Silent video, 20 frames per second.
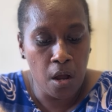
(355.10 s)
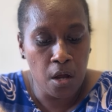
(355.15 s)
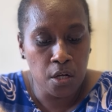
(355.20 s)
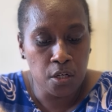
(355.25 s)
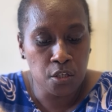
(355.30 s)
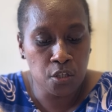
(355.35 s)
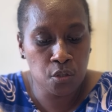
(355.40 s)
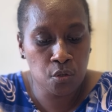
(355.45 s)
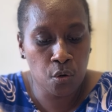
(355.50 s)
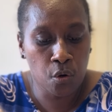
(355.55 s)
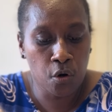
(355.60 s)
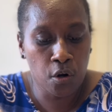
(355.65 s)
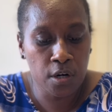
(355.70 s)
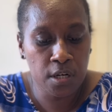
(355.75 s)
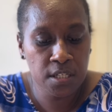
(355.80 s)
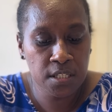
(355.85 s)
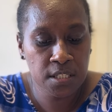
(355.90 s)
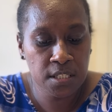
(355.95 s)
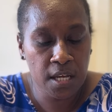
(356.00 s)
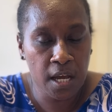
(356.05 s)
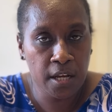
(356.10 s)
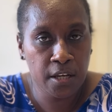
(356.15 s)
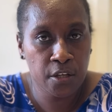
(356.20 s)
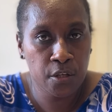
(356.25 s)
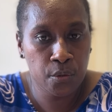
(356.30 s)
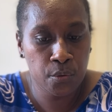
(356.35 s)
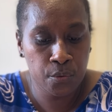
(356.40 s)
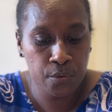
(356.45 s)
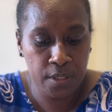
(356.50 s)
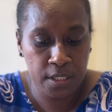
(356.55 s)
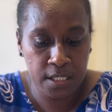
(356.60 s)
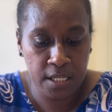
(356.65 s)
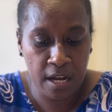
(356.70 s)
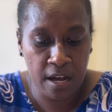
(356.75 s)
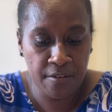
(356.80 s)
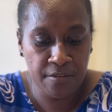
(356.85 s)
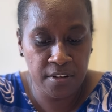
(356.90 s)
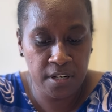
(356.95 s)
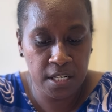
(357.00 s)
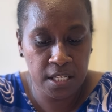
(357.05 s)
Scholars argue that
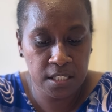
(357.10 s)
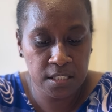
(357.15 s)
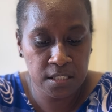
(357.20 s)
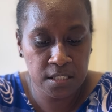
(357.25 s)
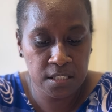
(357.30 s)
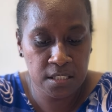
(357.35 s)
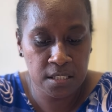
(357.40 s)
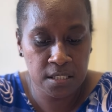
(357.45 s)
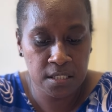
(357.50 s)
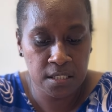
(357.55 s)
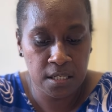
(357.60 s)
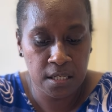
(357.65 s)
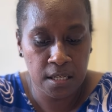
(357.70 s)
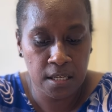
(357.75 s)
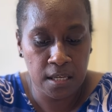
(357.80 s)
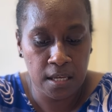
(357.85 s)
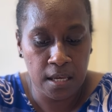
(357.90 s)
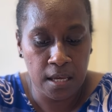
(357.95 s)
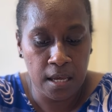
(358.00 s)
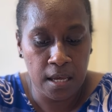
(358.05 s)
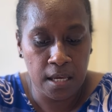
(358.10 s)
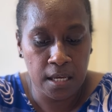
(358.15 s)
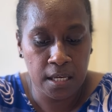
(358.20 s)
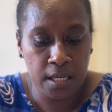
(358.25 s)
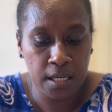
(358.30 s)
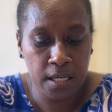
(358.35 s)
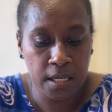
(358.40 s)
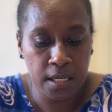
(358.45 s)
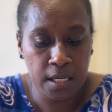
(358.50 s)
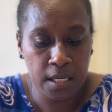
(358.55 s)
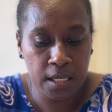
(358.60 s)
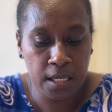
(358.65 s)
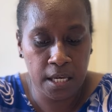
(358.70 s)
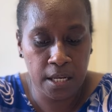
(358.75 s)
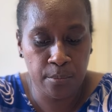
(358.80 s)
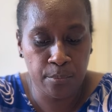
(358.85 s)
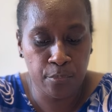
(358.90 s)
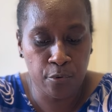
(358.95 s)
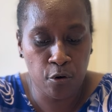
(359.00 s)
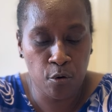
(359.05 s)
governance
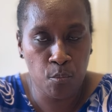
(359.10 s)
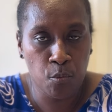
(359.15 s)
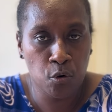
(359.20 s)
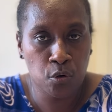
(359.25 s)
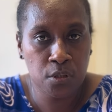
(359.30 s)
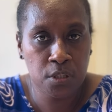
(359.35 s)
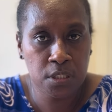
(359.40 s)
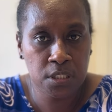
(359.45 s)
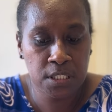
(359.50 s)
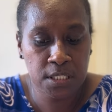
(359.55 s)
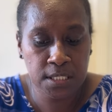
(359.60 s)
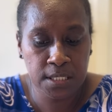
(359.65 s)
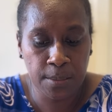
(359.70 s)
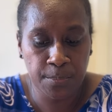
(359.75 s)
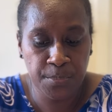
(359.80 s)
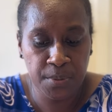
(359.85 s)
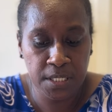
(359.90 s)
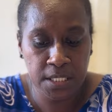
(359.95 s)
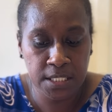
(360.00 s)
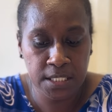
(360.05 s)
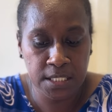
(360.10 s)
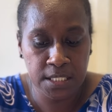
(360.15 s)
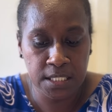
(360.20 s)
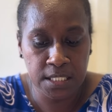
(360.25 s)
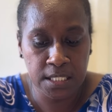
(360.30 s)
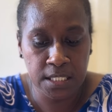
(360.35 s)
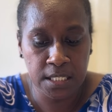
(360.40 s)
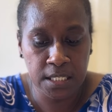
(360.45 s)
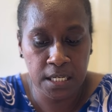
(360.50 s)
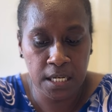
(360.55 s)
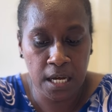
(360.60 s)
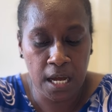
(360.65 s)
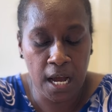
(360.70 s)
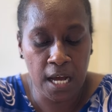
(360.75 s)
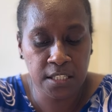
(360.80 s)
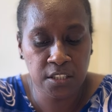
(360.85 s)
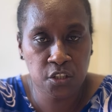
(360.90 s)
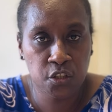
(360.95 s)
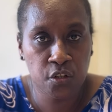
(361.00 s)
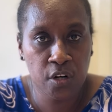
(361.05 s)
can promote stability,
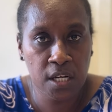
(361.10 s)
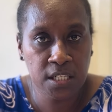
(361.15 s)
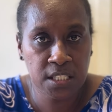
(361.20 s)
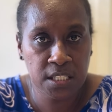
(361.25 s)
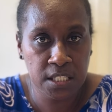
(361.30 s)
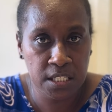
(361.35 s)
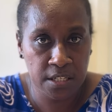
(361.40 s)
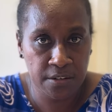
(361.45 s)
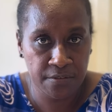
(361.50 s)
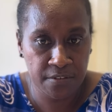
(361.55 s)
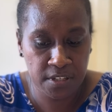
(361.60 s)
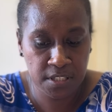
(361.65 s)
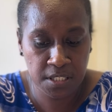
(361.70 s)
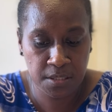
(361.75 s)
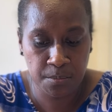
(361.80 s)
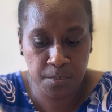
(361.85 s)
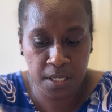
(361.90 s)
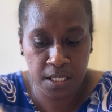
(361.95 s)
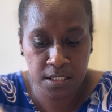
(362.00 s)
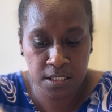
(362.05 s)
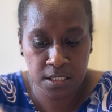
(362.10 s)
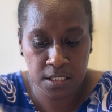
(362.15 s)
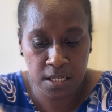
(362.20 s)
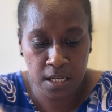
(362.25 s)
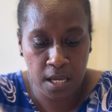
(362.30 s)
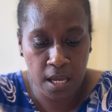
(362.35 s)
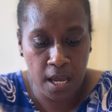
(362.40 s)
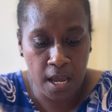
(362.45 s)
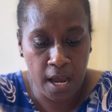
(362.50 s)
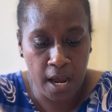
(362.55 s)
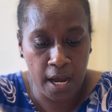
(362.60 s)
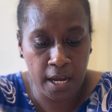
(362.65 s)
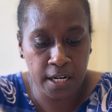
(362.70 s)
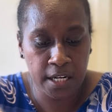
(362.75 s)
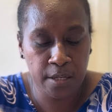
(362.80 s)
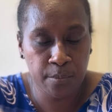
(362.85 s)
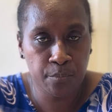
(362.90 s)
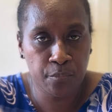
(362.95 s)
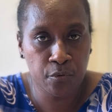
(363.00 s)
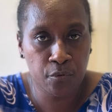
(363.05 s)
attract investment, and
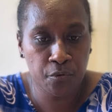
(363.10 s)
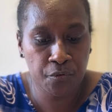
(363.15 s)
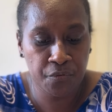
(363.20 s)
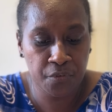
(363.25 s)
improve